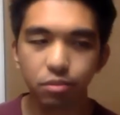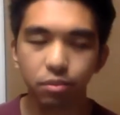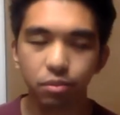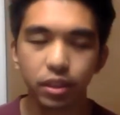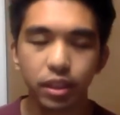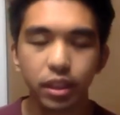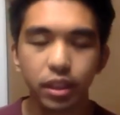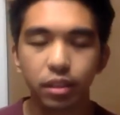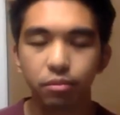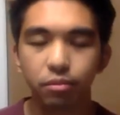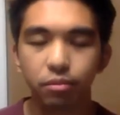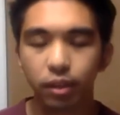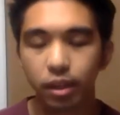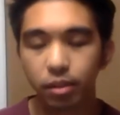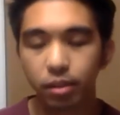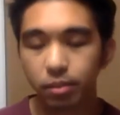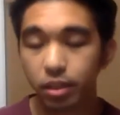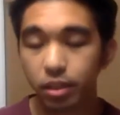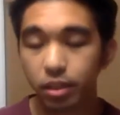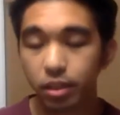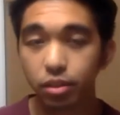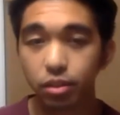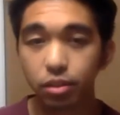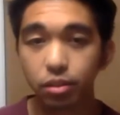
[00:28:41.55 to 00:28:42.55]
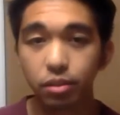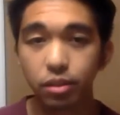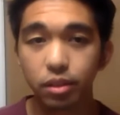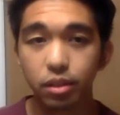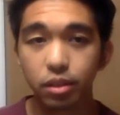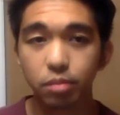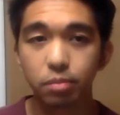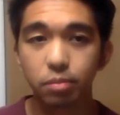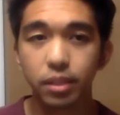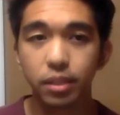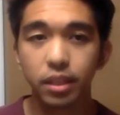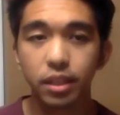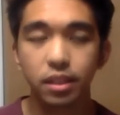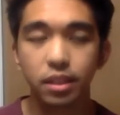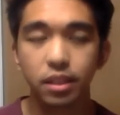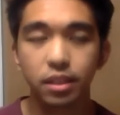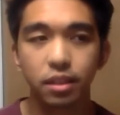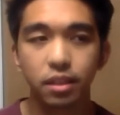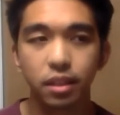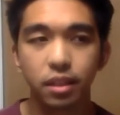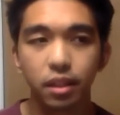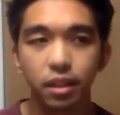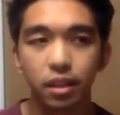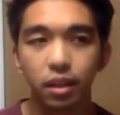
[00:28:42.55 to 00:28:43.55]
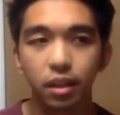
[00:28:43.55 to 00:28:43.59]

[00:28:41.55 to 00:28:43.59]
when he invited me to do this piece,